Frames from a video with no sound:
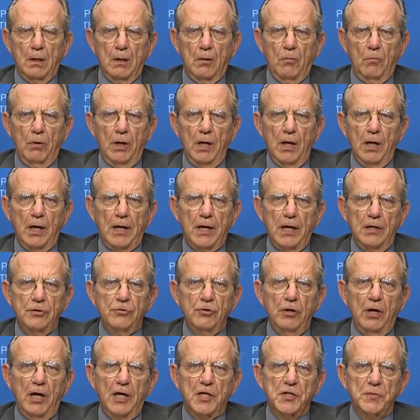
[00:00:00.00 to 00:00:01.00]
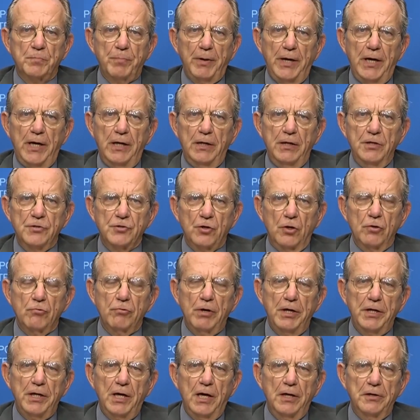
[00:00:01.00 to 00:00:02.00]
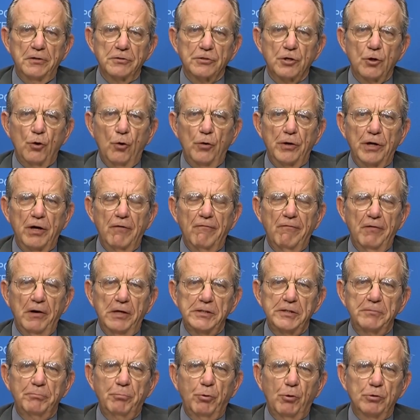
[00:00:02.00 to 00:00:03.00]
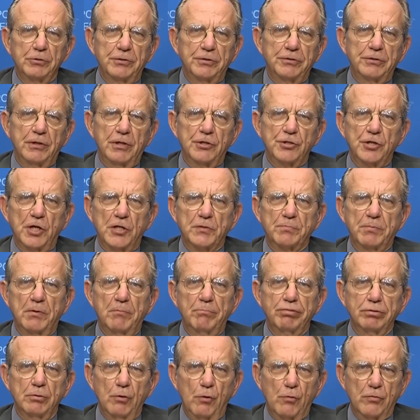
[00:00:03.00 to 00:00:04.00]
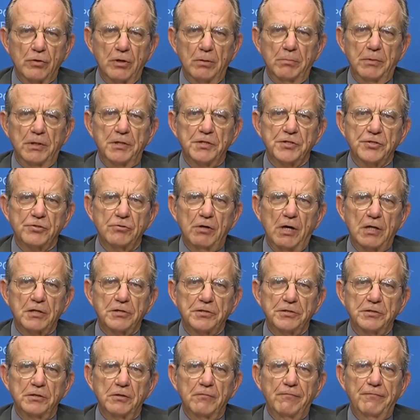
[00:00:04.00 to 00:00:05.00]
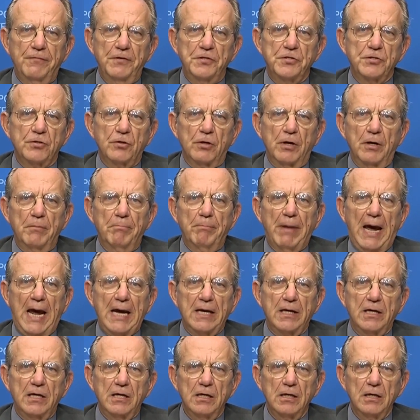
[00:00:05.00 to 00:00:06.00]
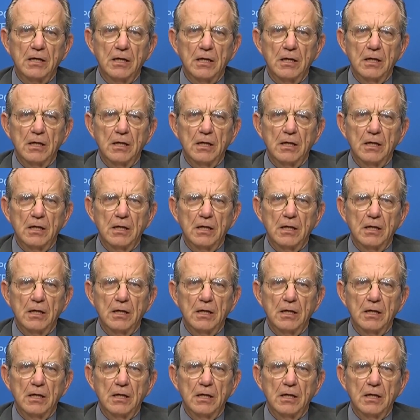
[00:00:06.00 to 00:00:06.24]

Well, a country like Spain is already undergoing a very important adjustment program in structural, fiscal, and banking.